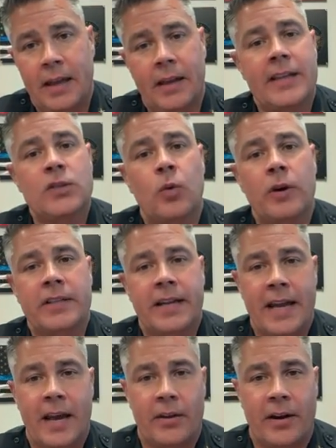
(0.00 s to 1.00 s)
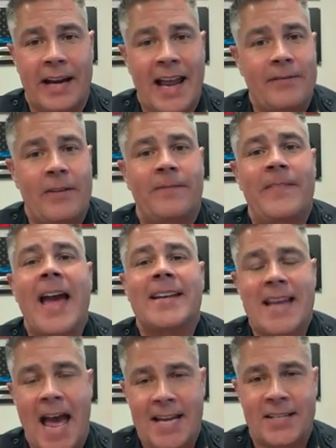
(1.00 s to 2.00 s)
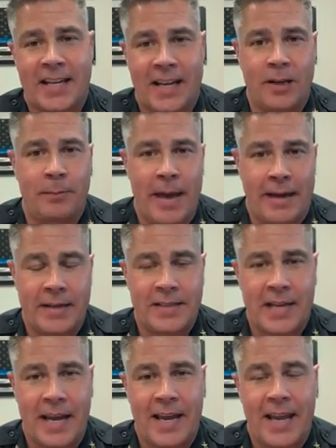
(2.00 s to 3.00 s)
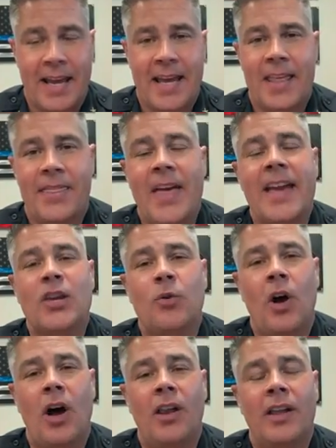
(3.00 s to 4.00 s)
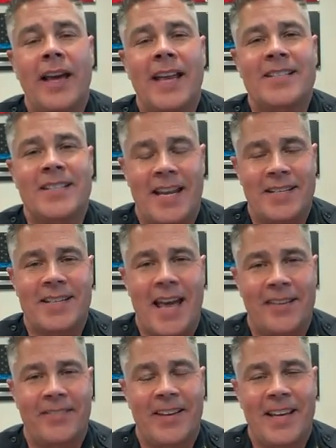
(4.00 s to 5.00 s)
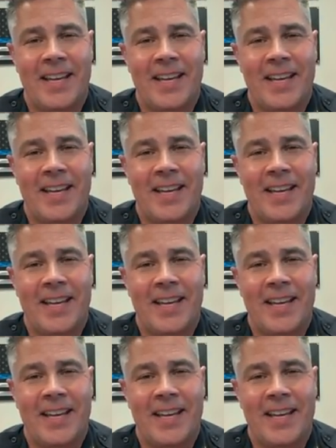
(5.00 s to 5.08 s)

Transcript: Let's work together and have a fantastic Independence Day. Thank you all and stay safe.